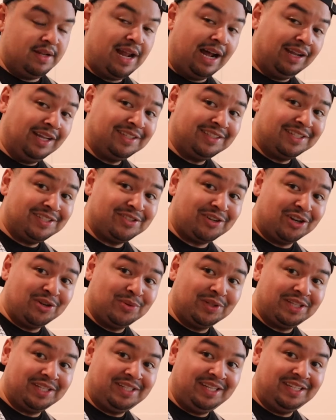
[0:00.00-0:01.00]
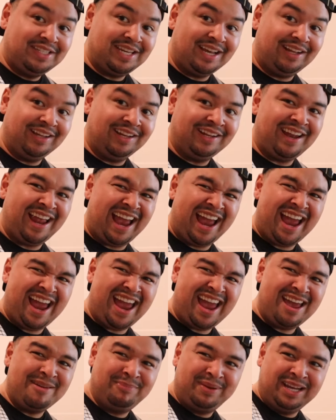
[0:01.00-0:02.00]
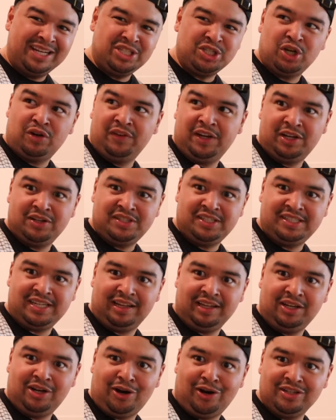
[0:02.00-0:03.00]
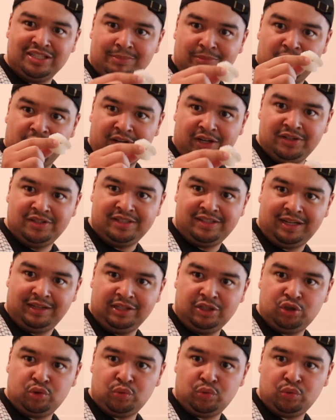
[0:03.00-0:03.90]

Now let's get started with the detailing. Ah, bitch, you're over here detailing cars, I'm over here detailing